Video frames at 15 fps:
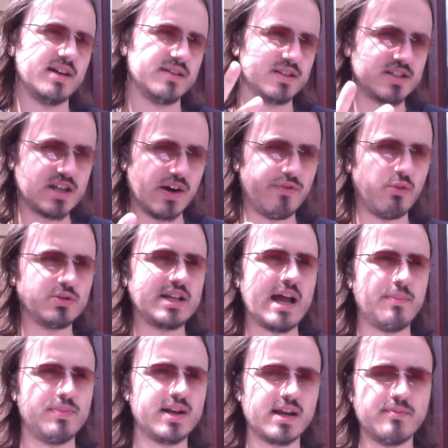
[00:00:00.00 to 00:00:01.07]
The scuffle was
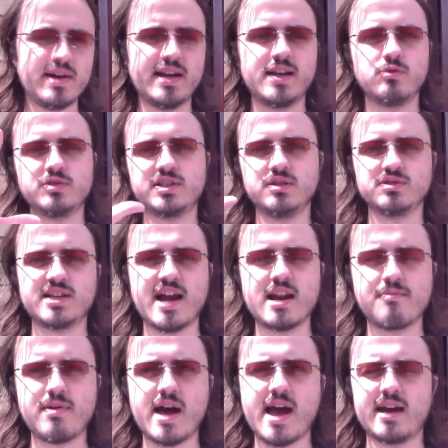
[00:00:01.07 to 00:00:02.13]
happening, Amelia was still standing
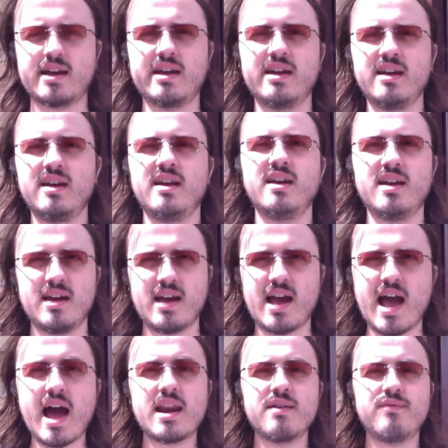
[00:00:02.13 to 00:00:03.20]
back,
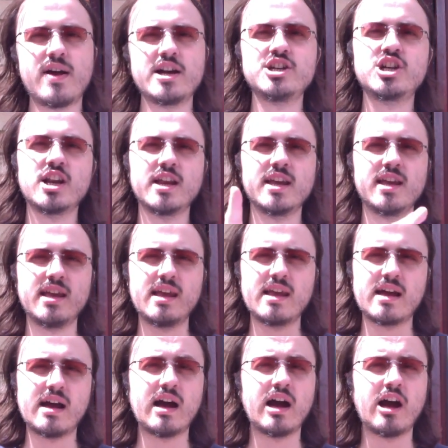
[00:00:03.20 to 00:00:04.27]
and eventually
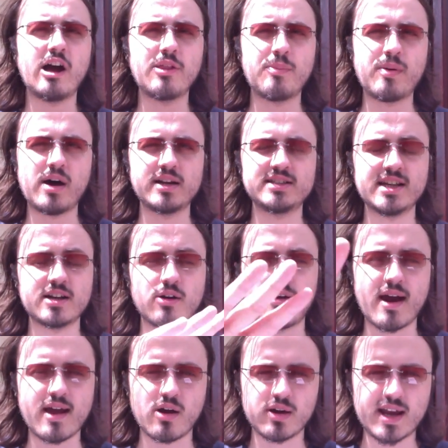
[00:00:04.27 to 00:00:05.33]
the party said,
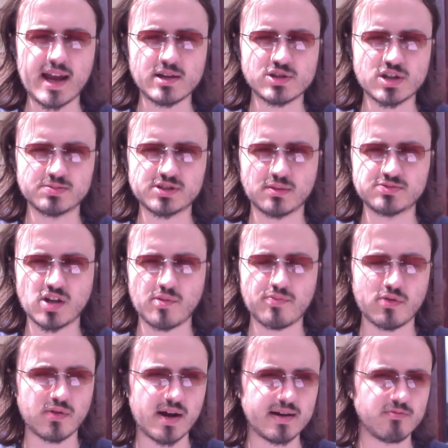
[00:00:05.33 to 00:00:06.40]
alright, okay, stop,
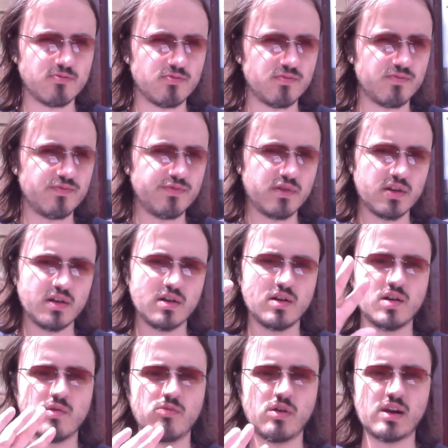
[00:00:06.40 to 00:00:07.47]
alright,
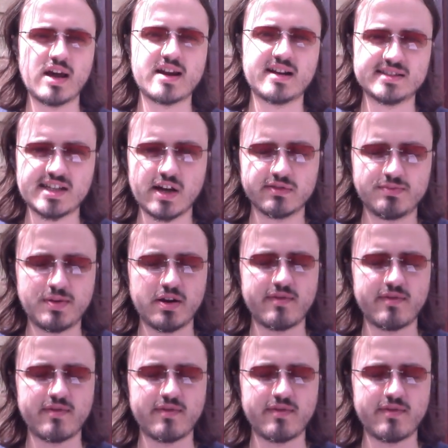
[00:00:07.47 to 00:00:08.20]
we'll let ourselves be